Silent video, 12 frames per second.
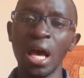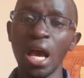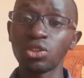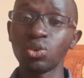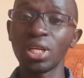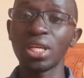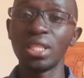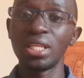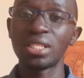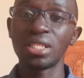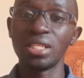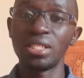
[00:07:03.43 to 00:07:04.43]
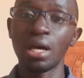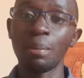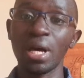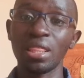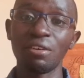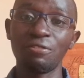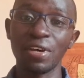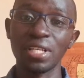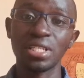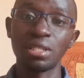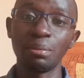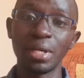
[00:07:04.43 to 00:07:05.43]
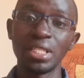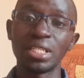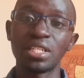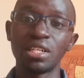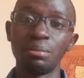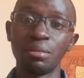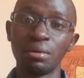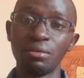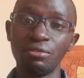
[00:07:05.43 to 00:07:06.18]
Actually, this is among the first mainstream